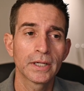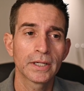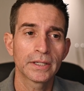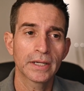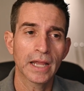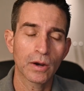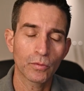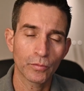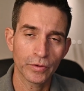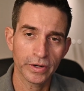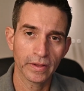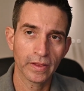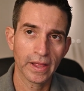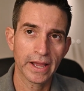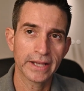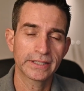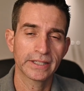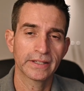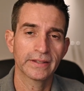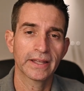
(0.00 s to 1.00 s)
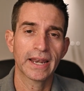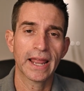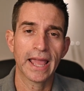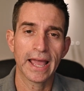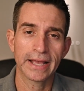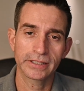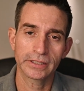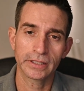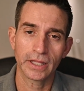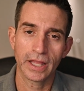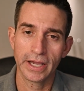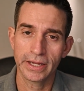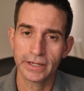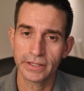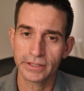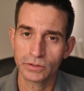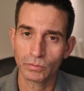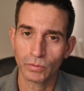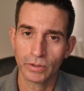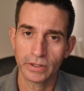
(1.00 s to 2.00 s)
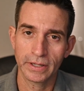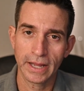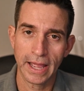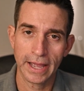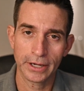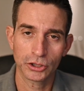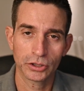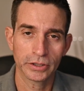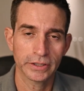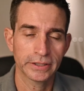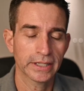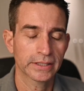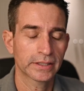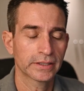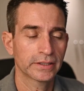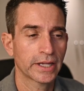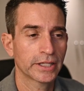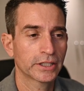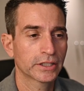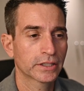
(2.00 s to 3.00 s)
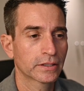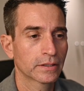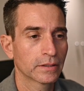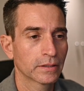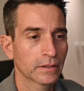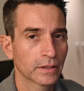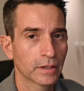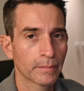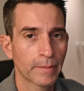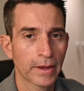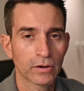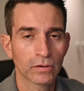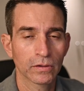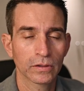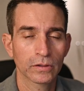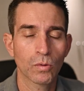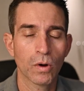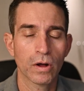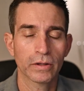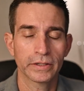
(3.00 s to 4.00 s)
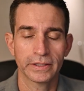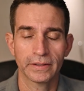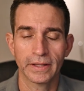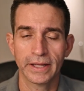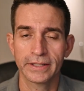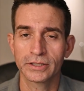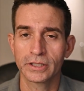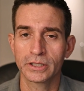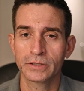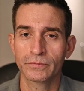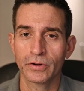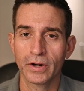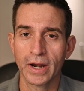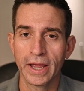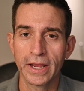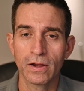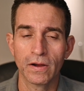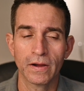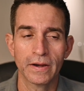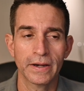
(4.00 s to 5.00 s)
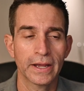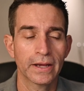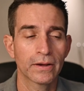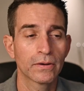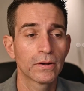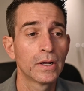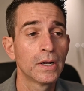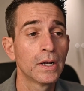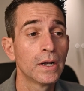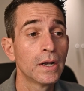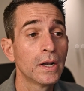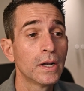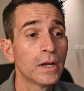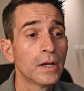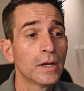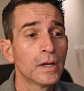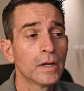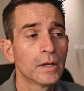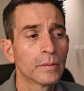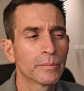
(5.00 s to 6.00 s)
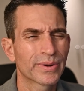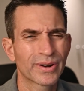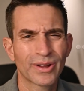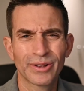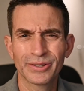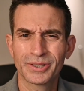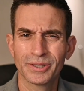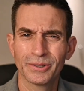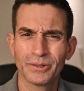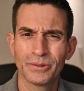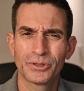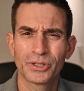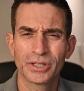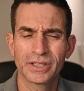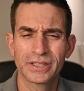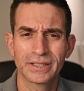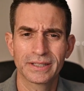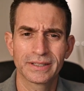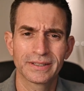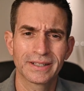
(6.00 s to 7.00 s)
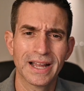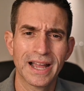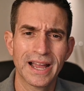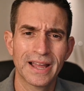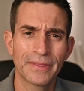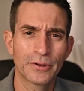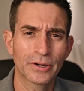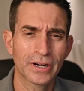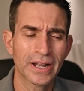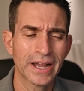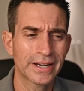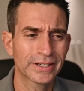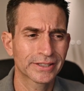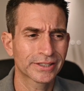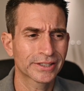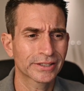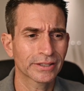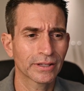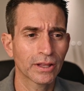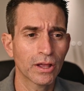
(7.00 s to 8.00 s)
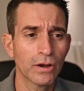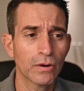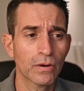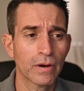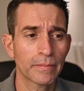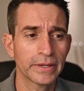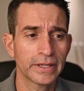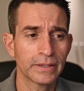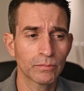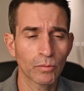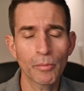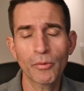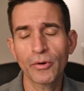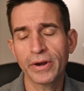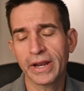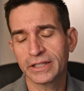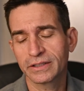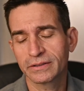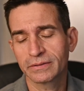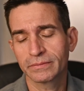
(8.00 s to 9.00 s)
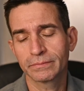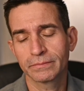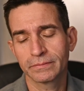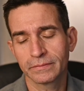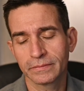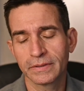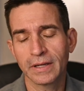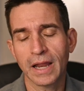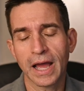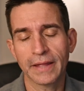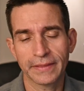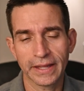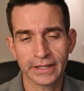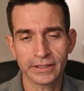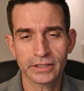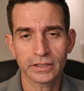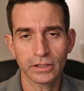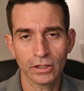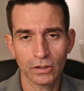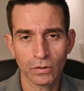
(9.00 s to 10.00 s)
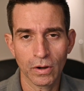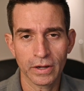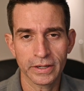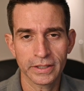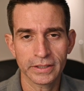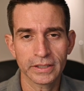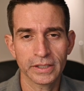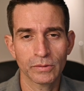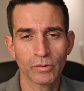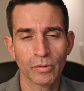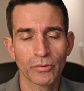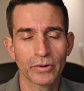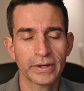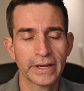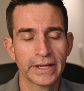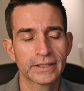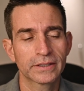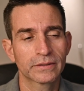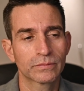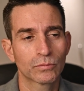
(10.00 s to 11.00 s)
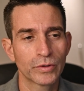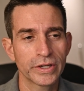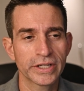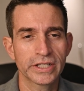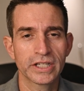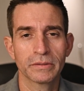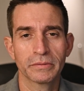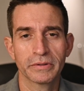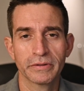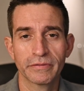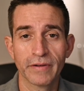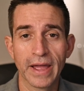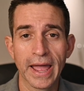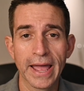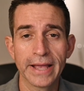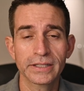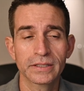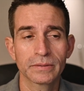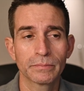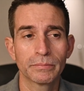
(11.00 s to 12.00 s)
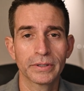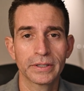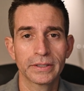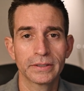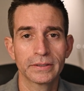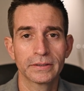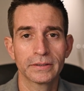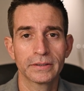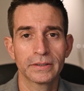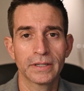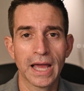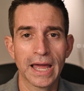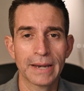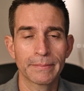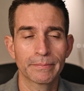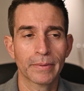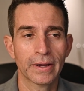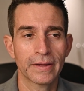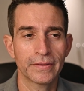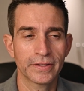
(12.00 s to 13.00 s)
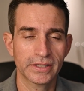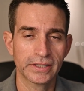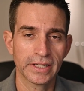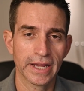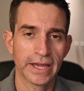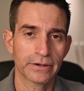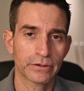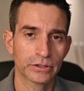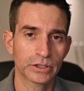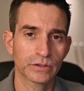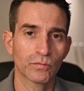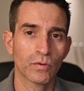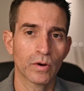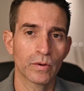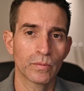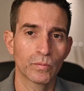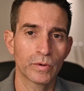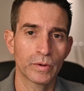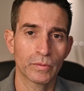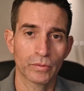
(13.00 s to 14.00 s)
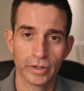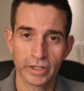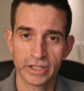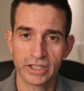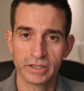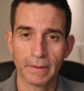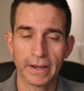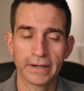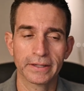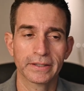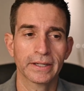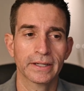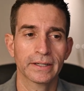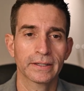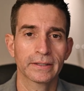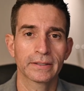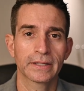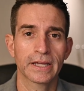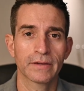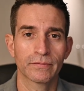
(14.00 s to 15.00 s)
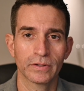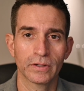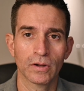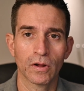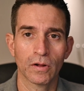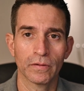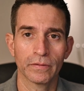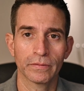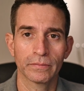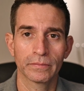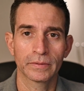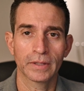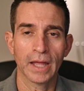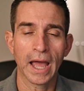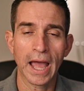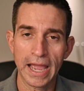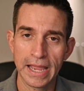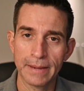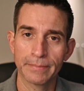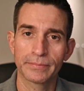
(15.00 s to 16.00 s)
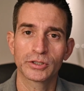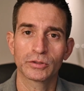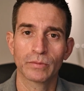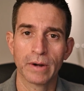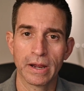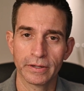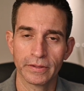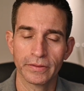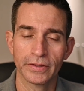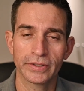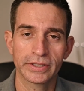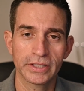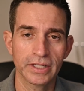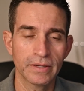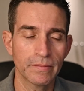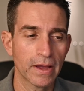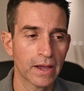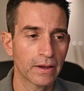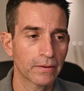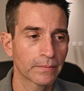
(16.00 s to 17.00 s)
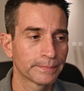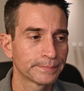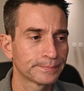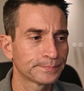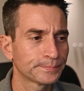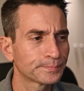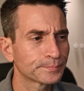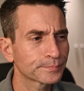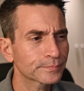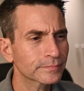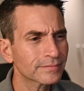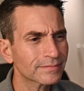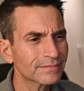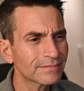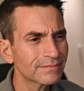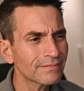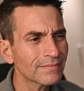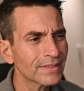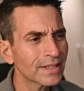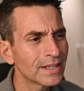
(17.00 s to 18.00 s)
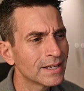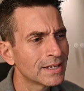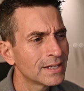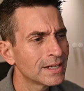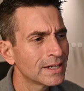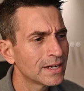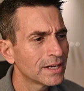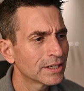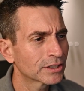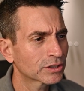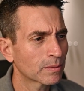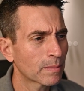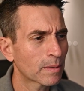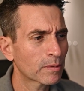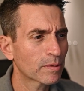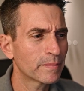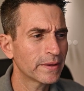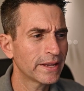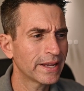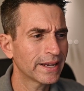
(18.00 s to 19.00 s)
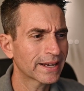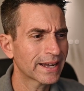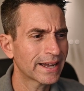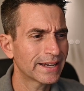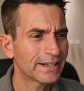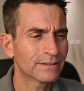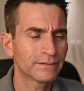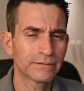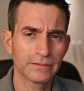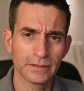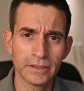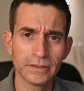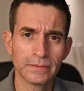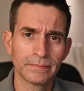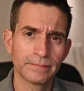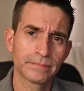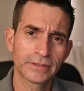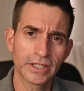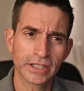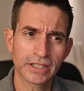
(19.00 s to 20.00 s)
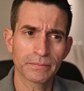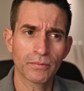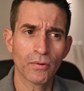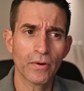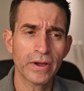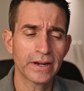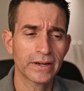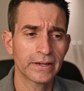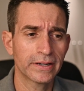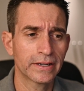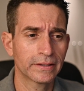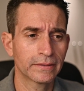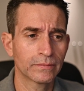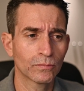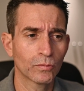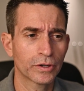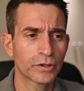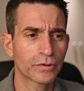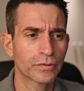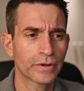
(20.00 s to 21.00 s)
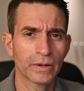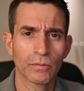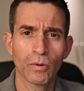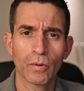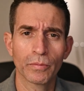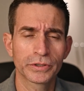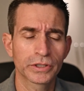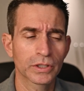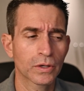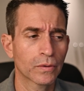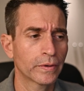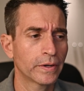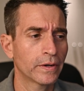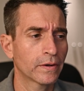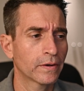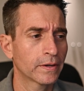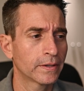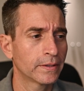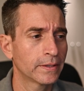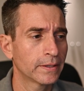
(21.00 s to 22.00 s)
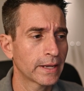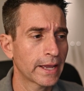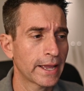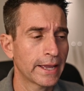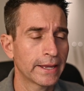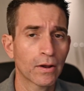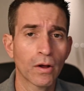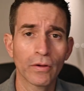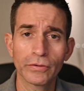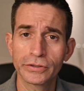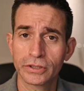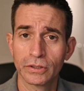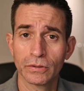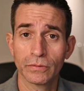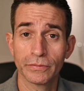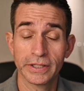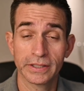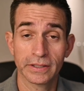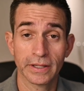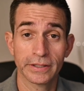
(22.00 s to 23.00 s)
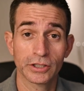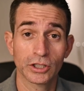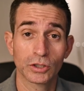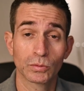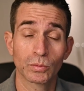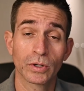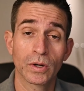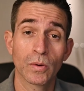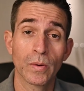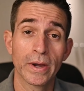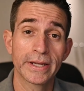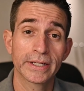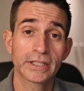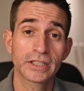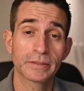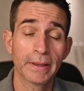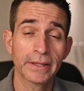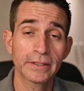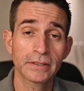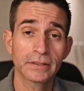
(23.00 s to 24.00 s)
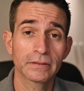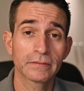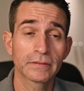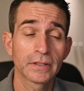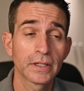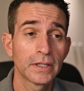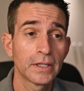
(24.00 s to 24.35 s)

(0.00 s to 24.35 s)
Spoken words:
not realizing that S line is what actually designates the better quality lenses for Nikon now. But also just, God, they're kind of slow. I mean, 1.8's not that slow, honestly. 1.8's reasonably fast, but not by the standards of what we were expecting given all the hype surrounding the Z mount. So I remember being kind of disappointed and wondering what was going on. And also, these lenses were quite expensive